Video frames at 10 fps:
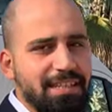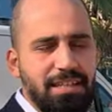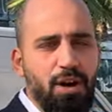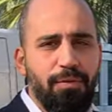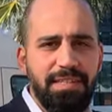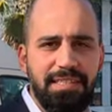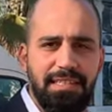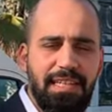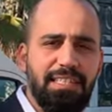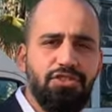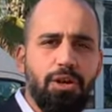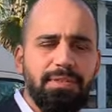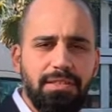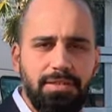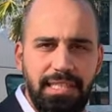uh, office and
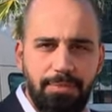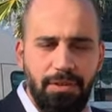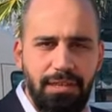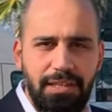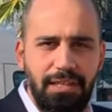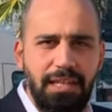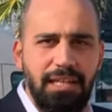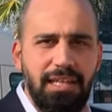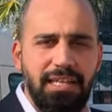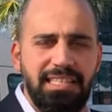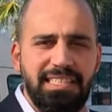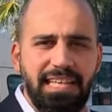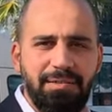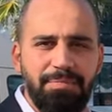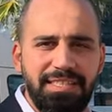shops concept only. Uh, it's
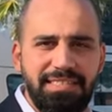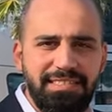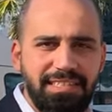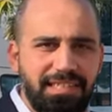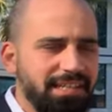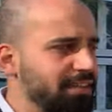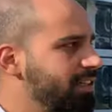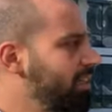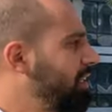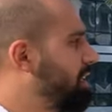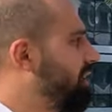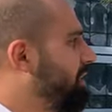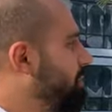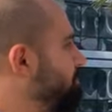like a business area. Uh,